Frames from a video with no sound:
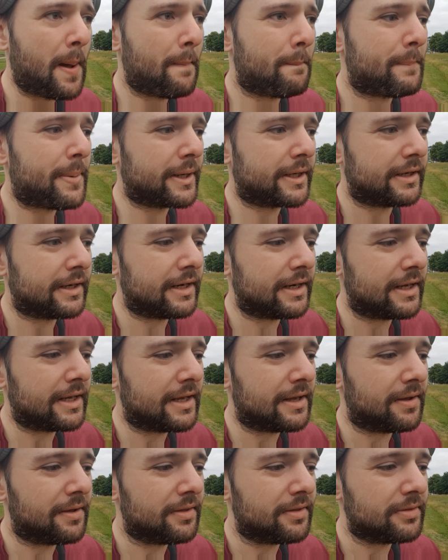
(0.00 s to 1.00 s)
But
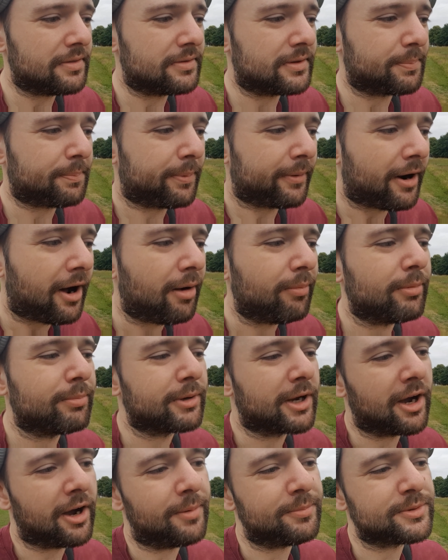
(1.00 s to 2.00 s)
the
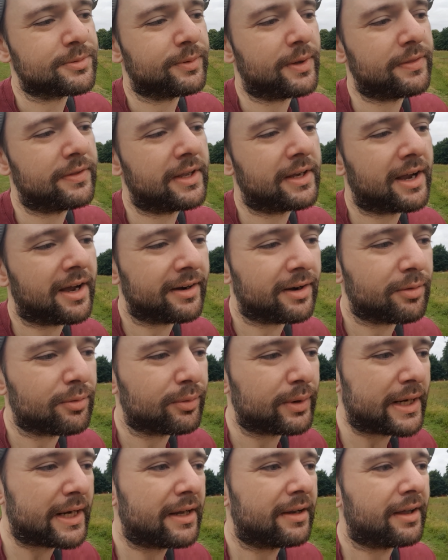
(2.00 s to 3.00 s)
problem comes when they kind
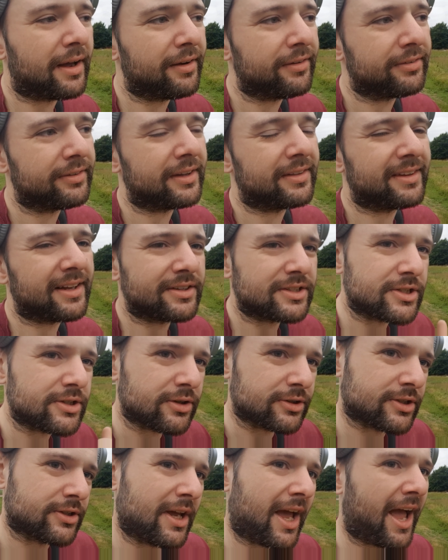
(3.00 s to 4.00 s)
of realize that that's
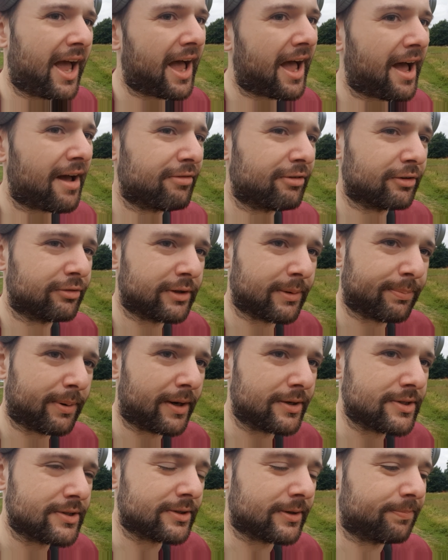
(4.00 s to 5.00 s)
just half of the
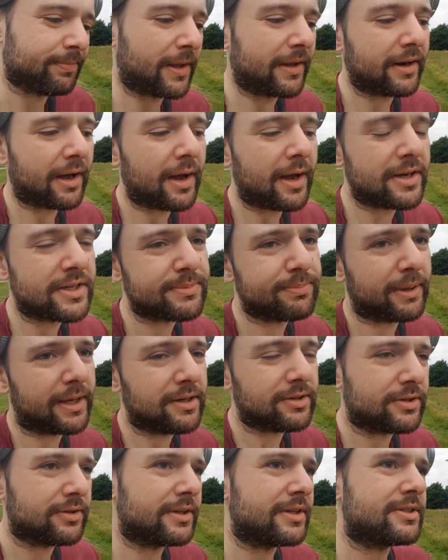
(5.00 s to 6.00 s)
puzzle. And I
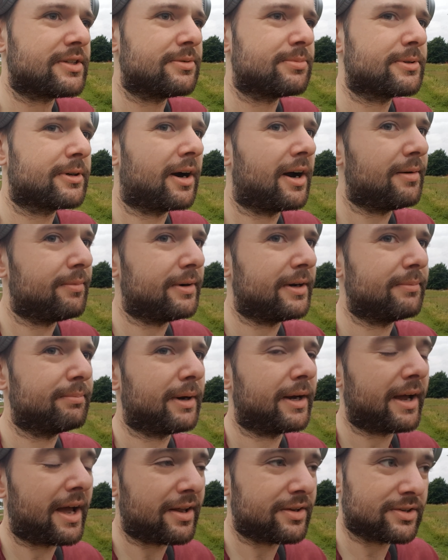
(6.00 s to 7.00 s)
explained to this subscriber in
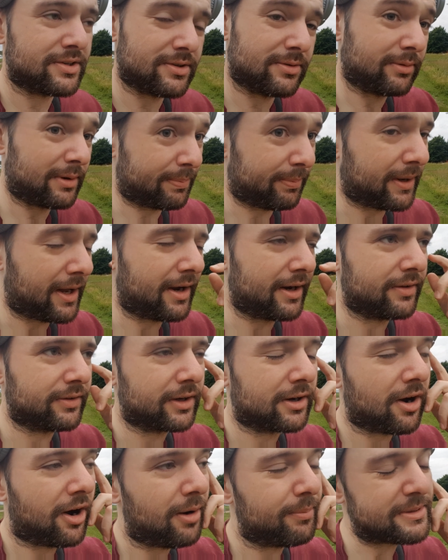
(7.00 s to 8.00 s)
my answer reply in
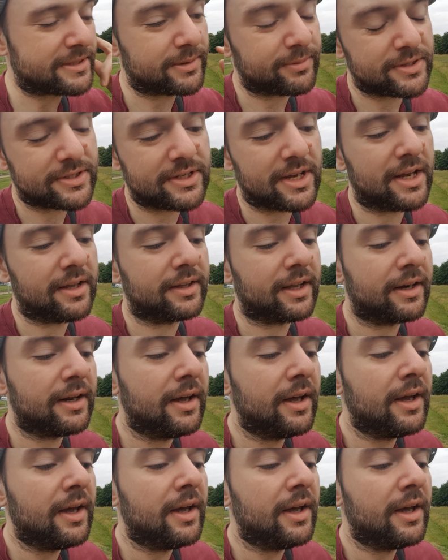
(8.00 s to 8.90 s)
the comments, I was saying that